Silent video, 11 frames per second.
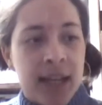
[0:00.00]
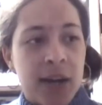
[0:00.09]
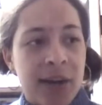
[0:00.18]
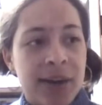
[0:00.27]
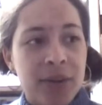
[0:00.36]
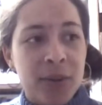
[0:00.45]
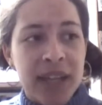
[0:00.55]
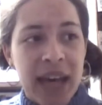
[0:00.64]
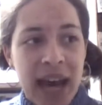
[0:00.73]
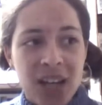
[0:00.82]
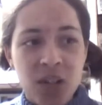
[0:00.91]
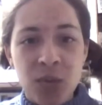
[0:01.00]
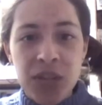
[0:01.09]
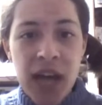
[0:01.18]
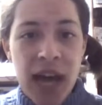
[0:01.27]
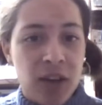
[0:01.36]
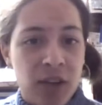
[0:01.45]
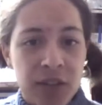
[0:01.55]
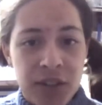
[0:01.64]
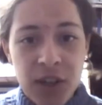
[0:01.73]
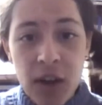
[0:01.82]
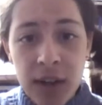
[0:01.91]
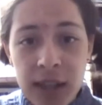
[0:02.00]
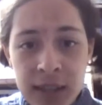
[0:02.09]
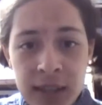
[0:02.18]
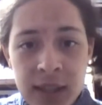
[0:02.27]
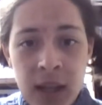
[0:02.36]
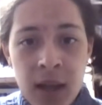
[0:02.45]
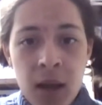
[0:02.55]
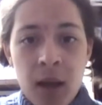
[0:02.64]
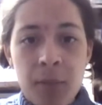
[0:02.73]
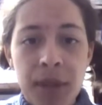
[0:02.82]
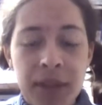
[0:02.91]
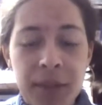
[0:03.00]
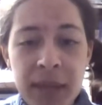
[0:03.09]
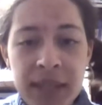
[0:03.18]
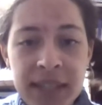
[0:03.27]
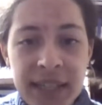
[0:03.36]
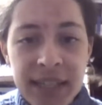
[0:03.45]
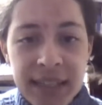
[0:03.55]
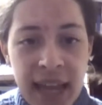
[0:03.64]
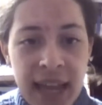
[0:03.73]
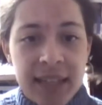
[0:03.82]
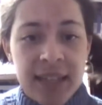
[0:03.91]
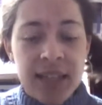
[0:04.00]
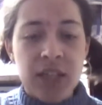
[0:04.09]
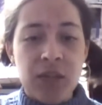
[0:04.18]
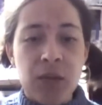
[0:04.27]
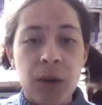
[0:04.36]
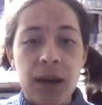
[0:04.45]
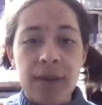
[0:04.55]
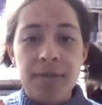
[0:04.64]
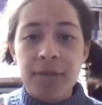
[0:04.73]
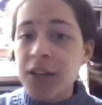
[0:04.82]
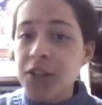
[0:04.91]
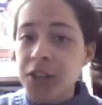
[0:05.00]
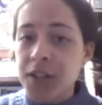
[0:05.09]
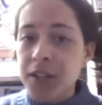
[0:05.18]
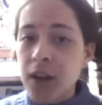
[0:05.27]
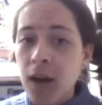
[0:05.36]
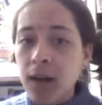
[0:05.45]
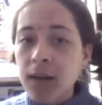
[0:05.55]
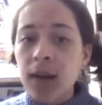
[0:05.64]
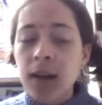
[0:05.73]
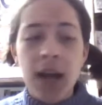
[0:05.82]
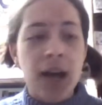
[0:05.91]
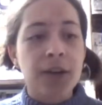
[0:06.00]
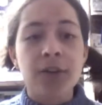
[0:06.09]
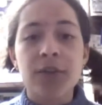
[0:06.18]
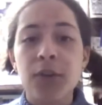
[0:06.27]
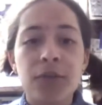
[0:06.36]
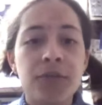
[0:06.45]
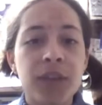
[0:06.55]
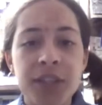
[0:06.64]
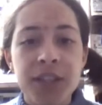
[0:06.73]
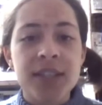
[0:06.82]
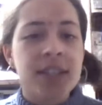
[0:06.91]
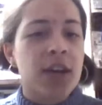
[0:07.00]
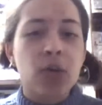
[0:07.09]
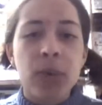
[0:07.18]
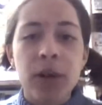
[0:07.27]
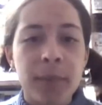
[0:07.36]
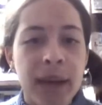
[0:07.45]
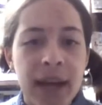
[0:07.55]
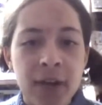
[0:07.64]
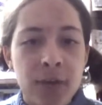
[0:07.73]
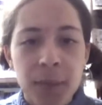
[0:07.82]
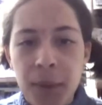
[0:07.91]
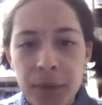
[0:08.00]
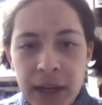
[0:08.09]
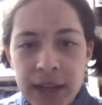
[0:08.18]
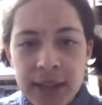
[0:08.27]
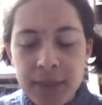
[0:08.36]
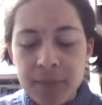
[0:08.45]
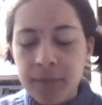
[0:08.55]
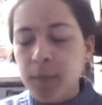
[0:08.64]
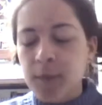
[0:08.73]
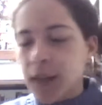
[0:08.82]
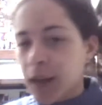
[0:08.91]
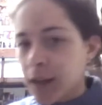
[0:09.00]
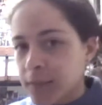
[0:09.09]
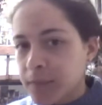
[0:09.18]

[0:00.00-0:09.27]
Now, I don't know what the actual title of the song is, but the Meatstick dance is for a Fish song. I don't know if you know who Fish is. They're a weird band. Ramon likes them. Moving on.